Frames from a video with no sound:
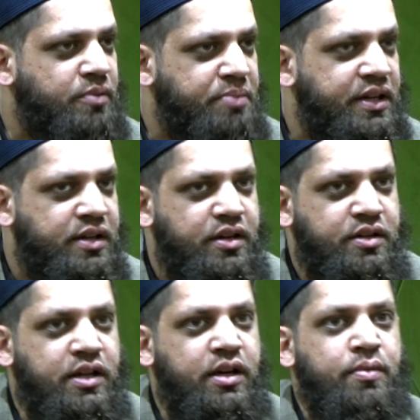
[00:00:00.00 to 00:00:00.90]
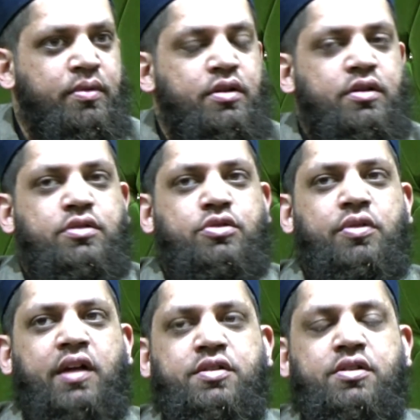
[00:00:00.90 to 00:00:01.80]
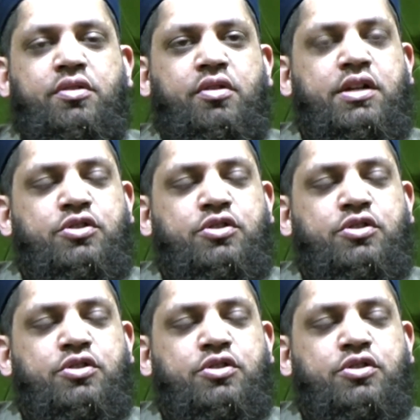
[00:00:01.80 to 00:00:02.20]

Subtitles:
completed until 2003.